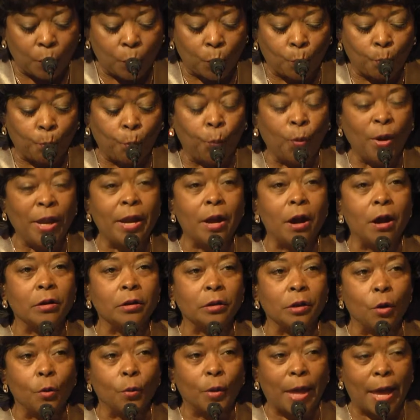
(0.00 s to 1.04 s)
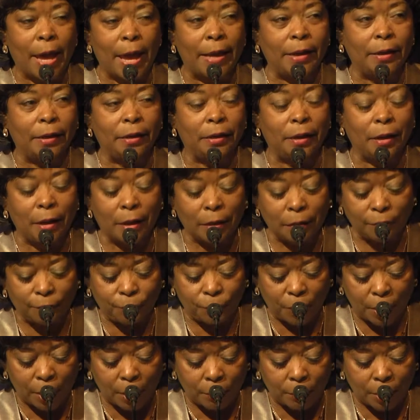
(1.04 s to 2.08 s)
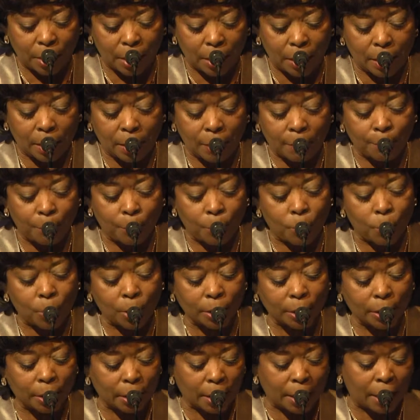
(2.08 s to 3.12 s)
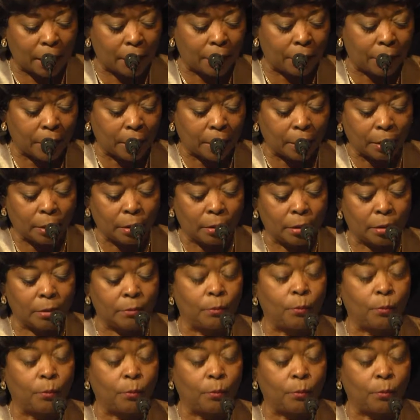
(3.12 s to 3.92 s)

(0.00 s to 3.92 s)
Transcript: We are located in a very important area.